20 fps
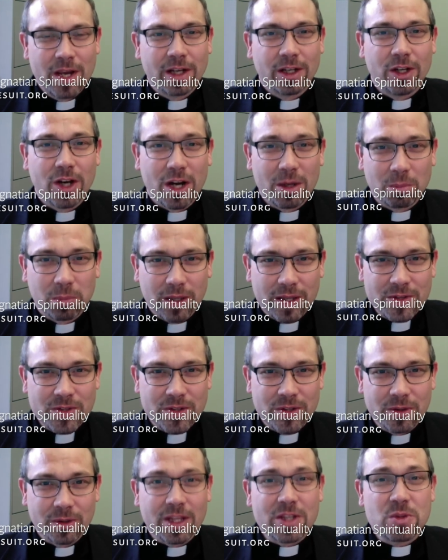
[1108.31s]
God bless
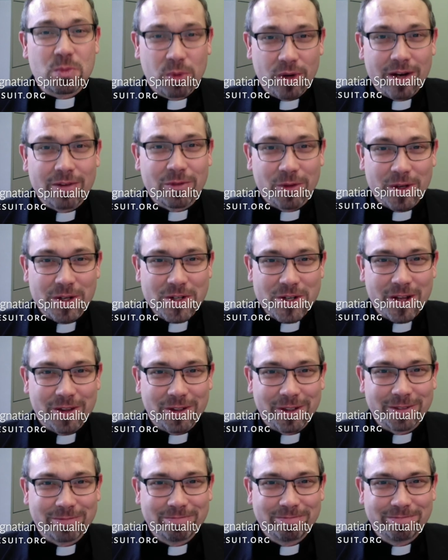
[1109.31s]
you. Let's pray for each
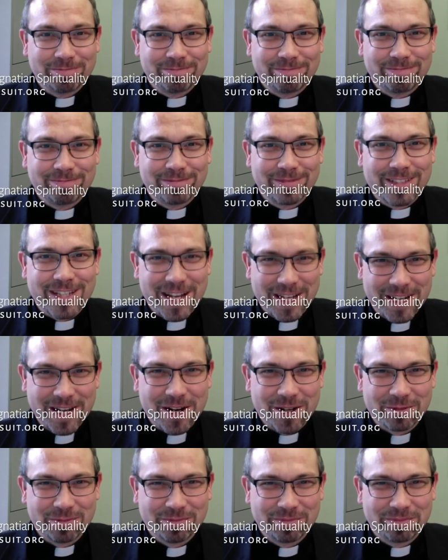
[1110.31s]
other. Take care.